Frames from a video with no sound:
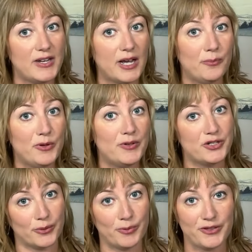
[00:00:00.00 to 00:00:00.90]
help you
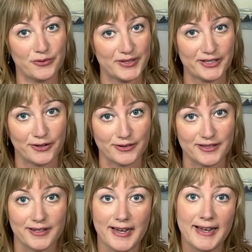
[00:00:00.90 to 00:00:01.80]
interpret the results.
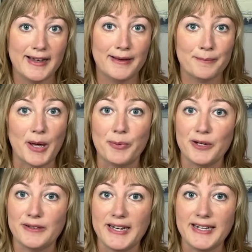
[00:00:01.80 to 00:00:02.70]
I'll put a
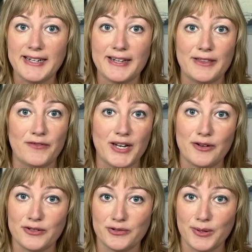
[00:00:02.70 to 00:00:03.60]
link in the video
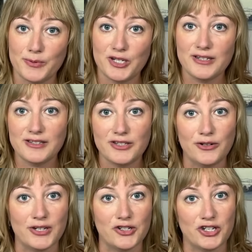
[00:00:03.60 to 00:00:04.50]
description so you
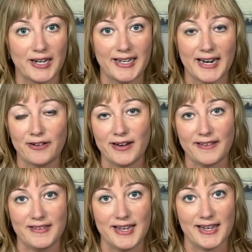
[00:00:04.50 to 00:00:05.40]
can check it out at
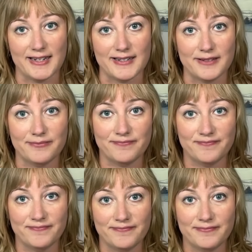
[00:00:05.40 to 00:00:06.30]
the end.
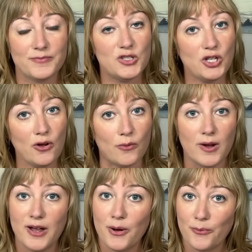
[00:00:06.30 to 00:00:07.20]
So,
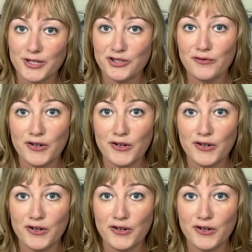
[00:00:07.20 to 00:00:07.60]
once you've